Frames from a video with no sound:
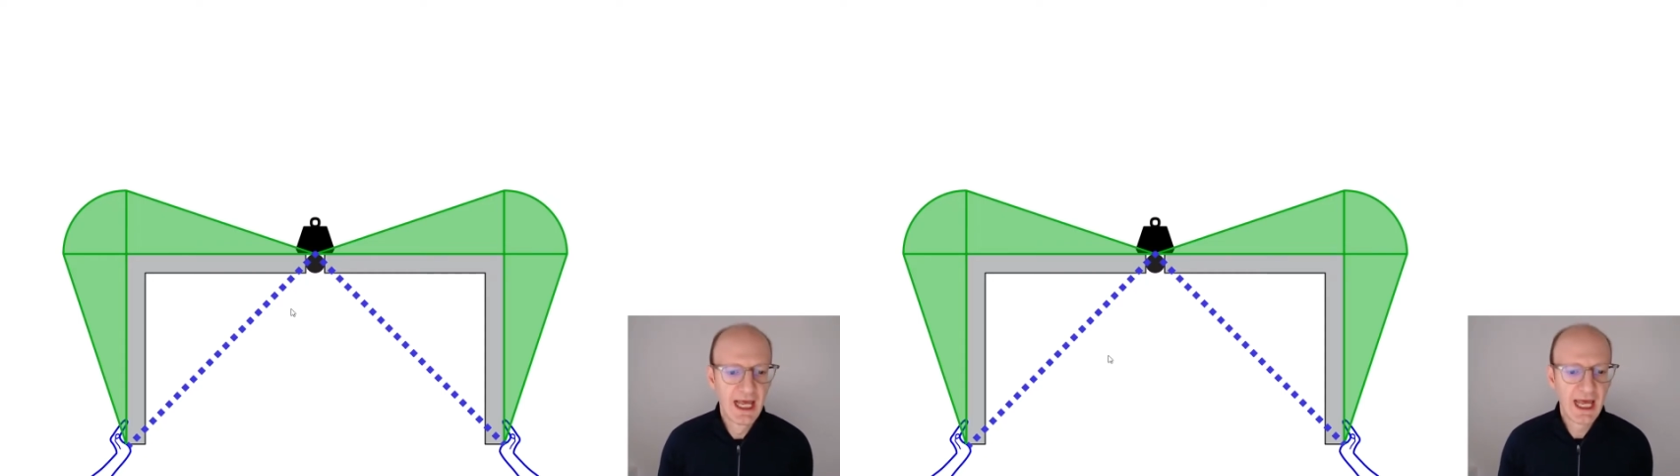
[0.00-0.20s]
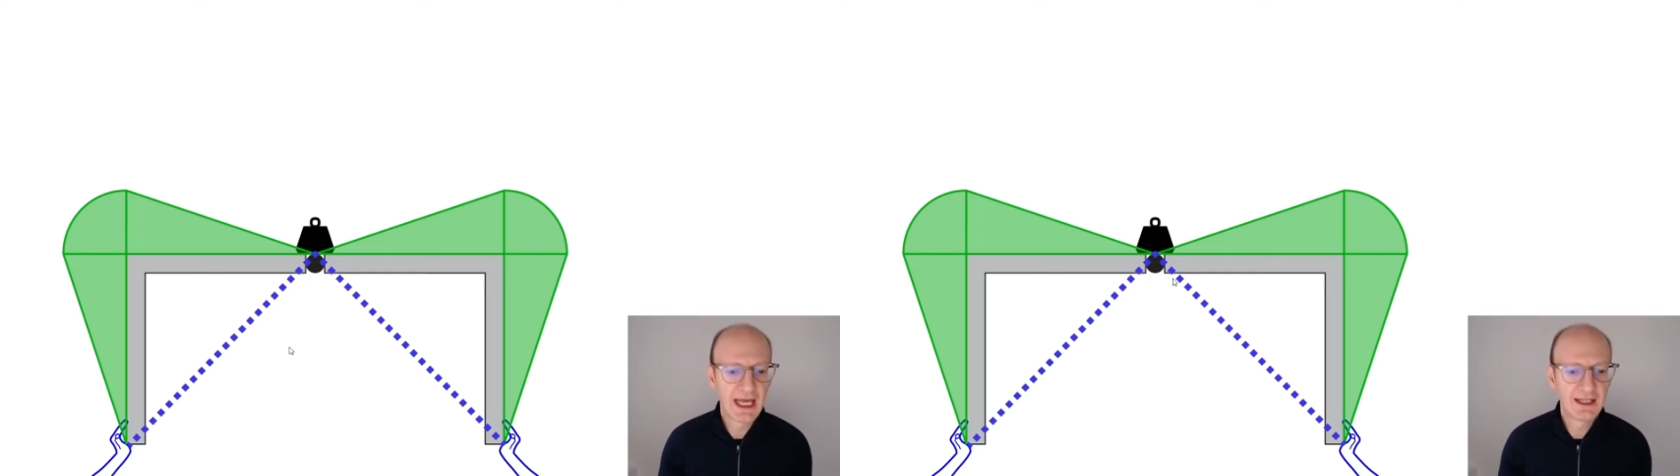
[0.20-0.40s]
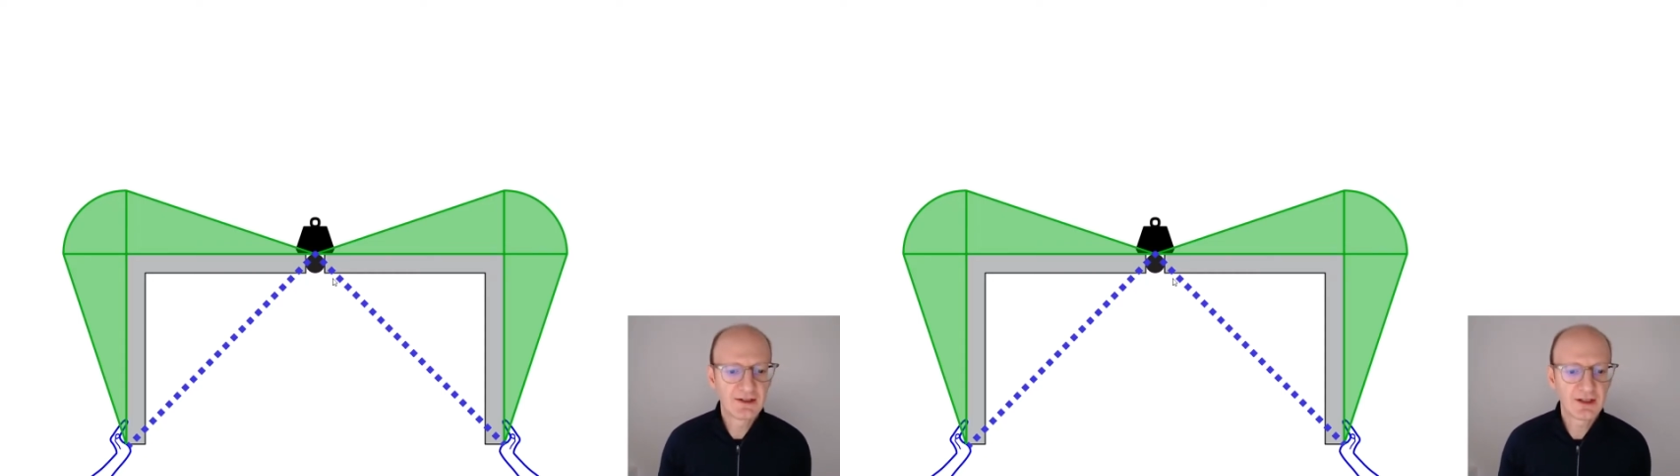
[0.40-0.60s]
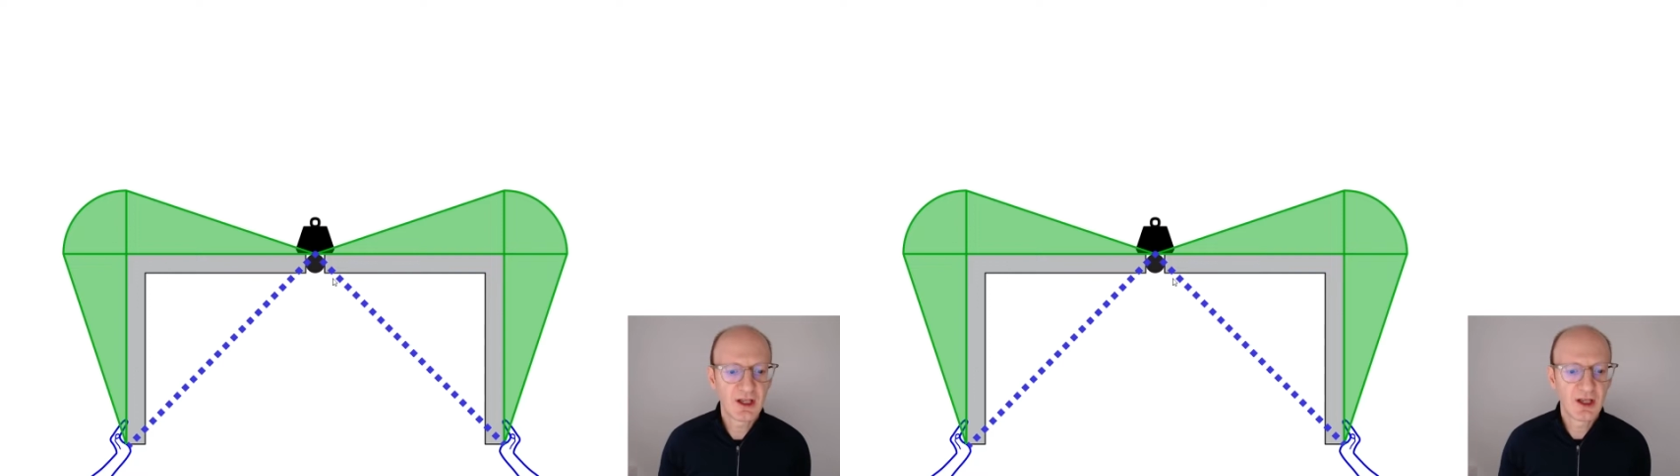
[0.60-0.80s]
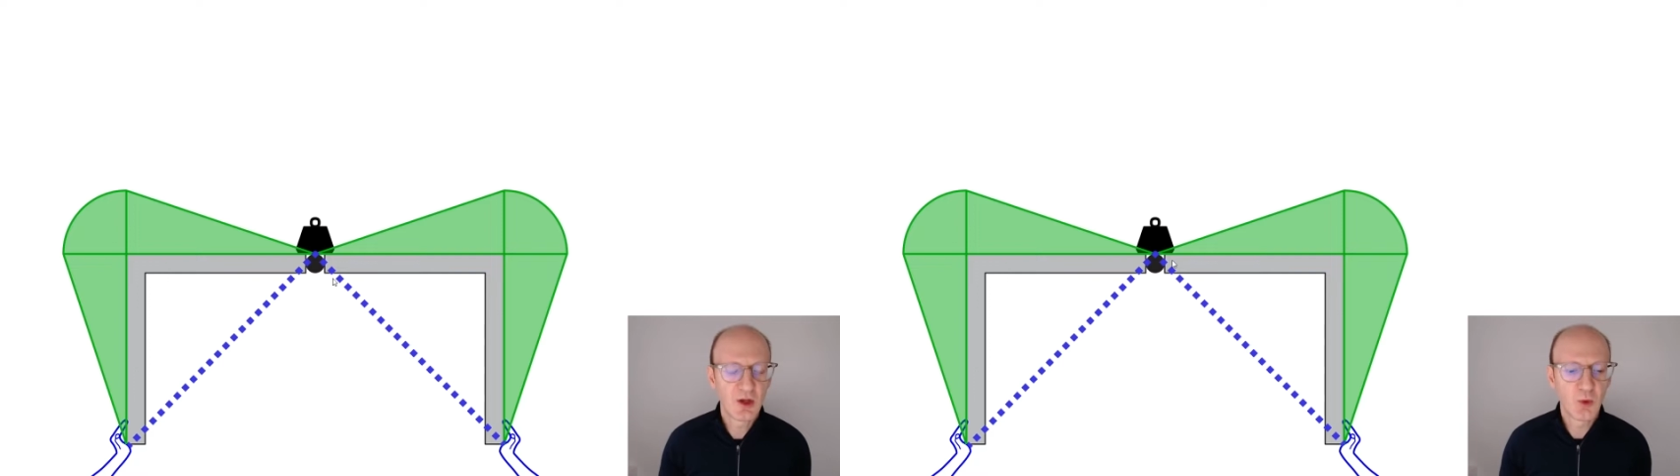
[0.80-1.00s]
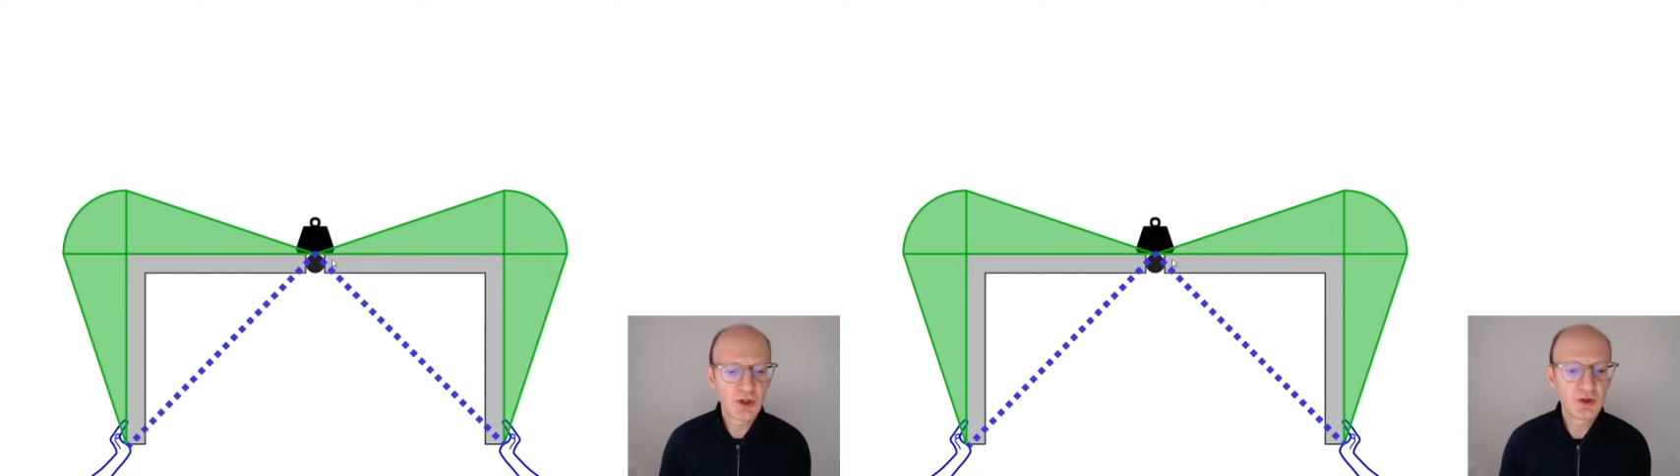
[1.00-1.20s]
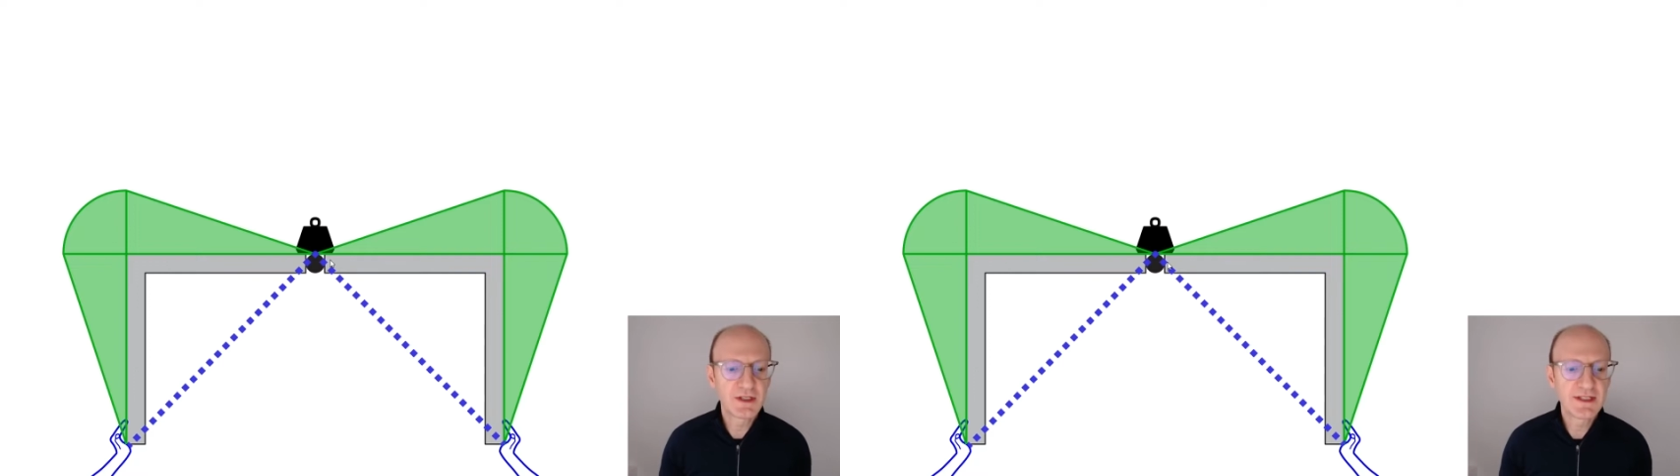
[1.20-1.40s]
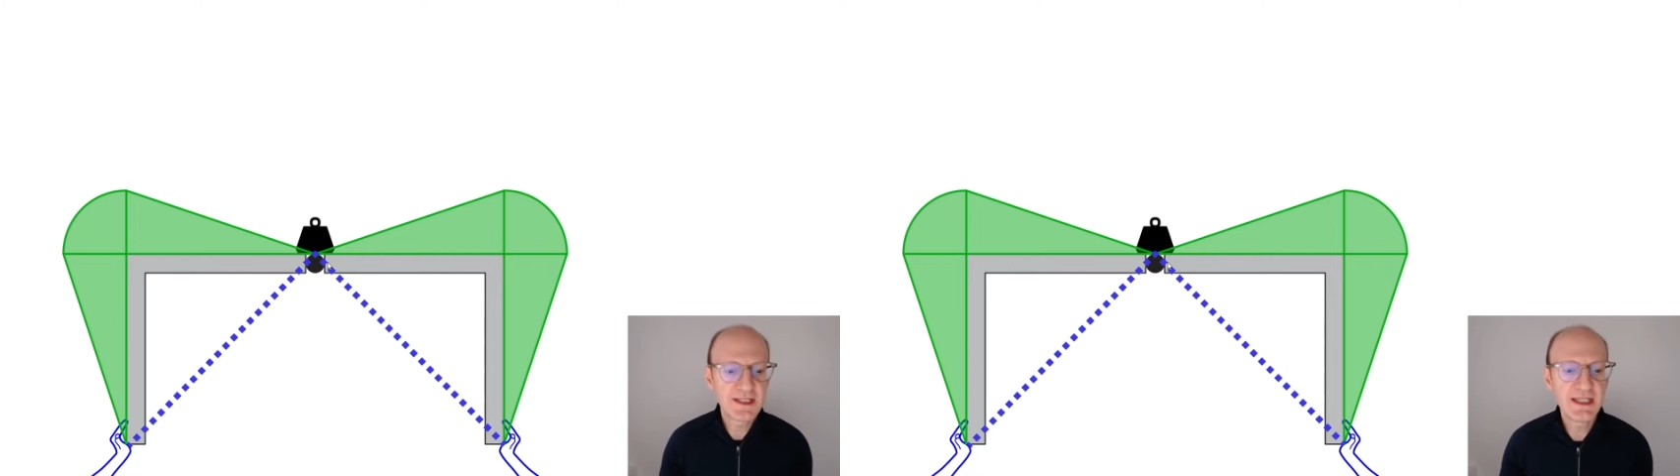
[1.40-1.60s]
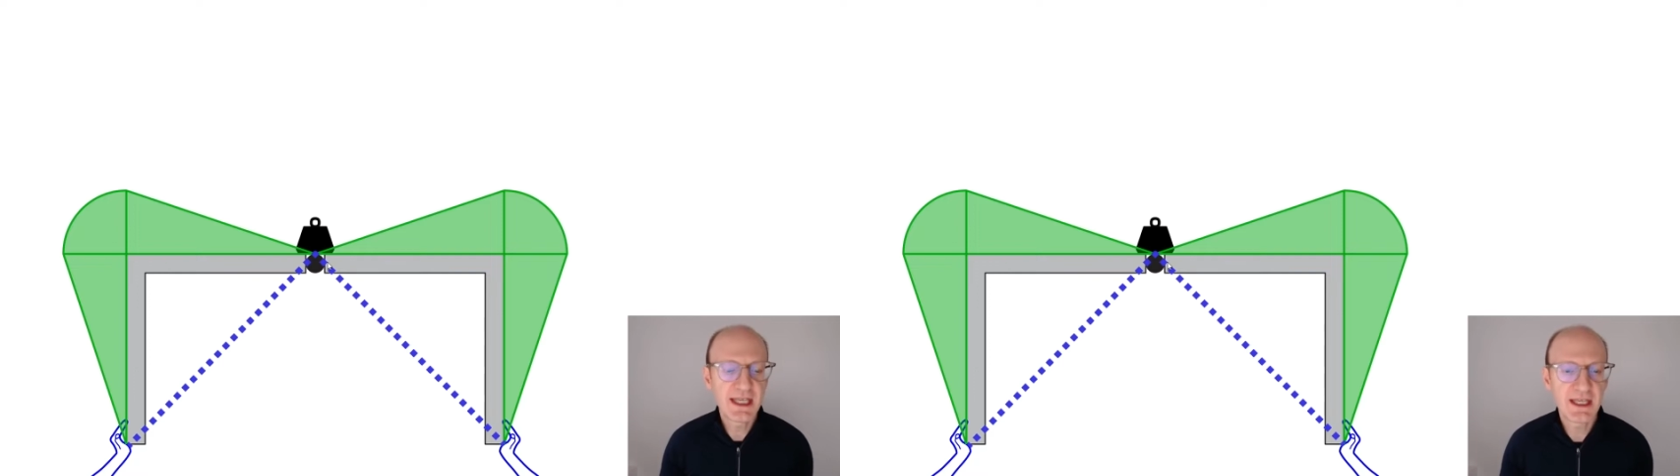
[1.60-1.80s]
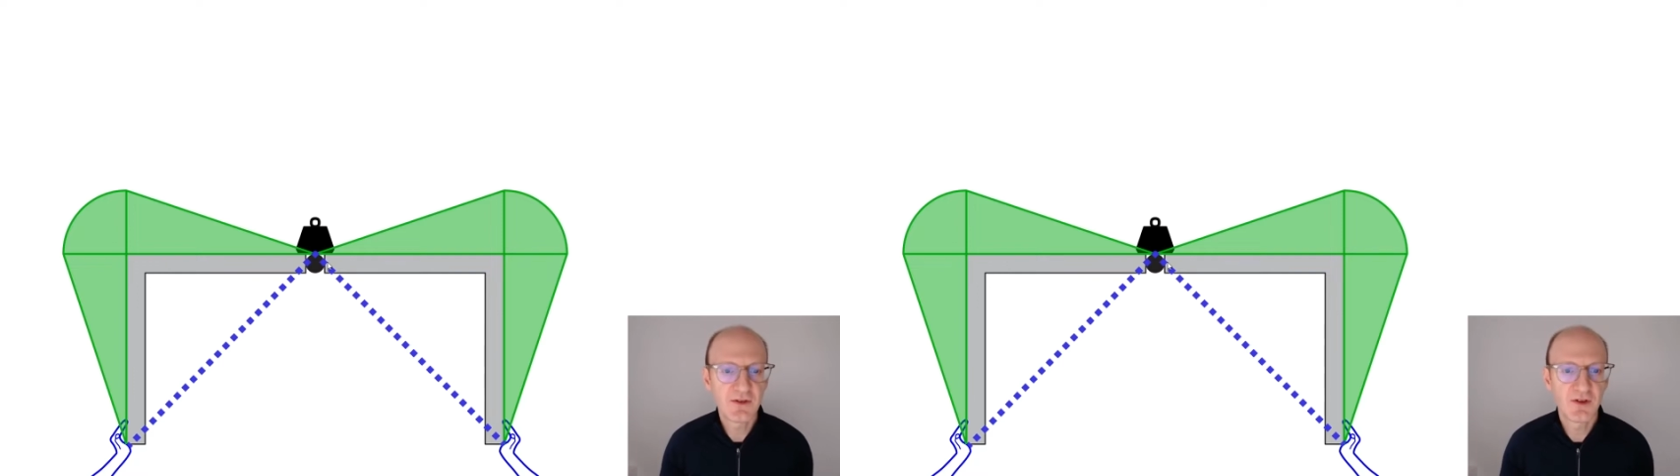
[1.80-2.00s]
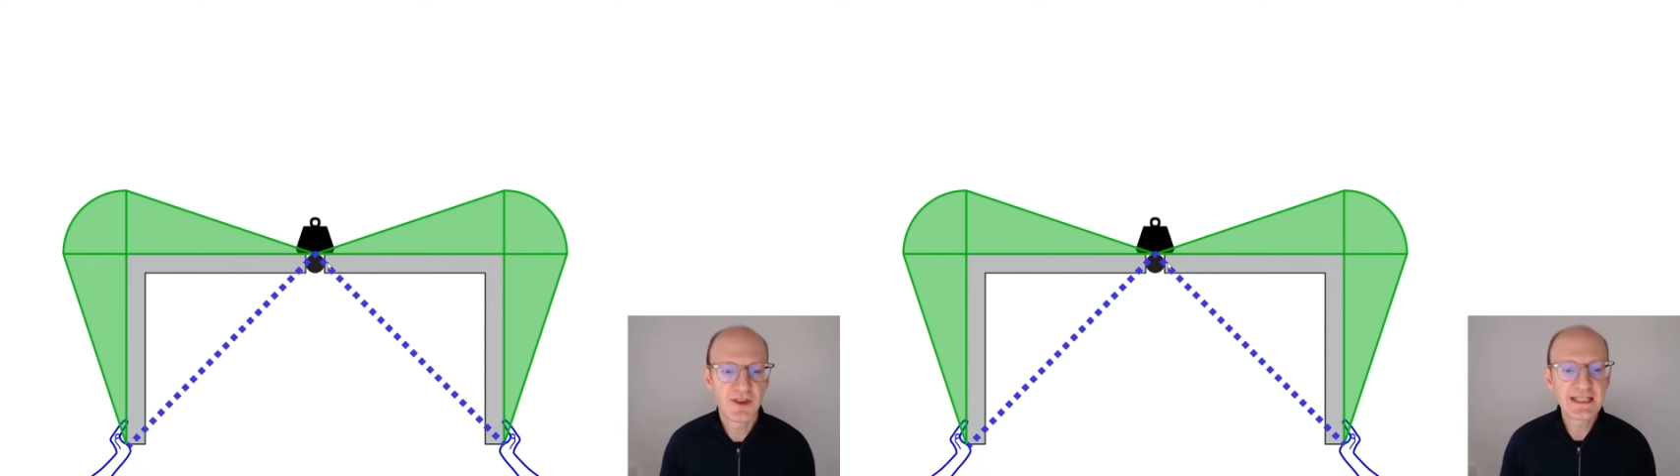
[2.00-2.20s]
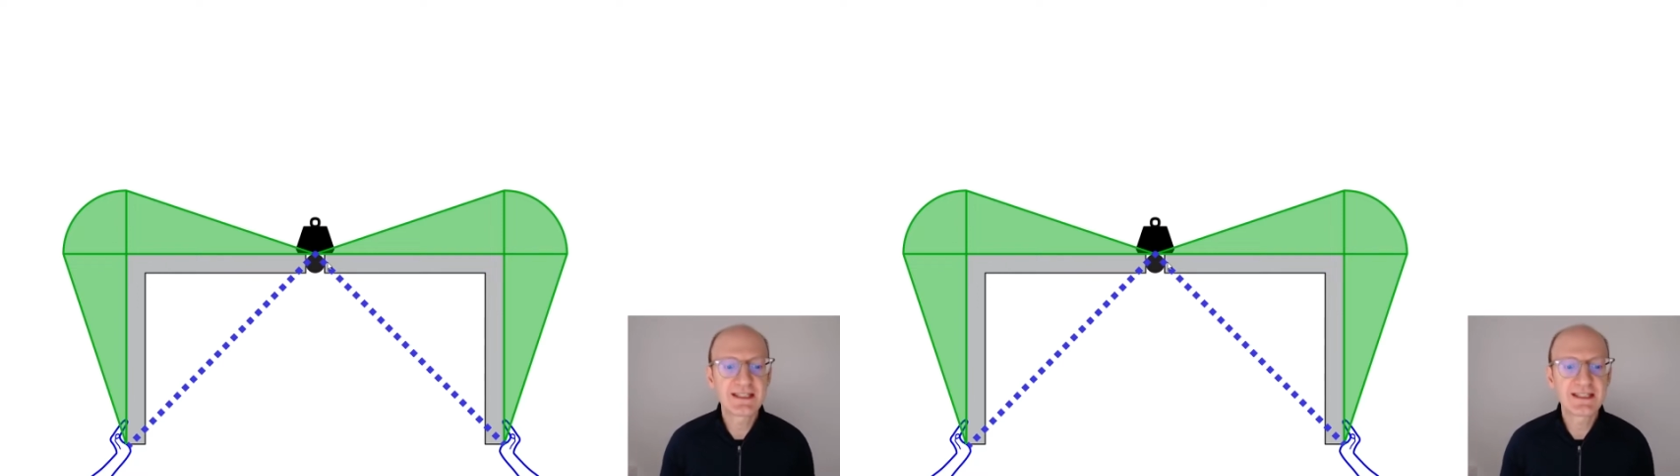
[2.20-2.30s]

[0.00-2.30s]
And what you can see here for this